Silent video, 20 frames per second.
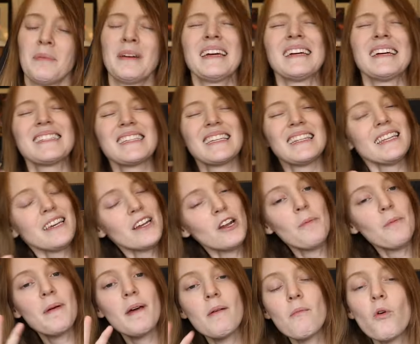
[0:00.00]
But it gets a
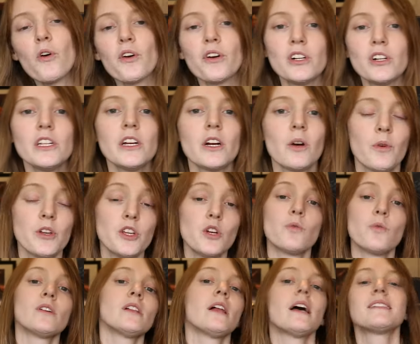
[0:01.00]
little bit more clear when
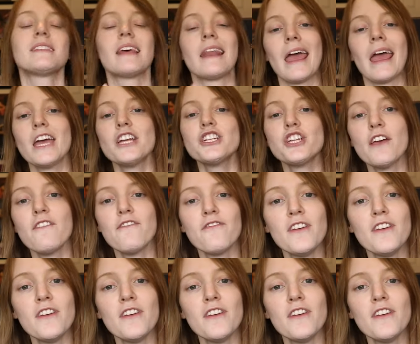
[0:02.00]
you realize that A.J.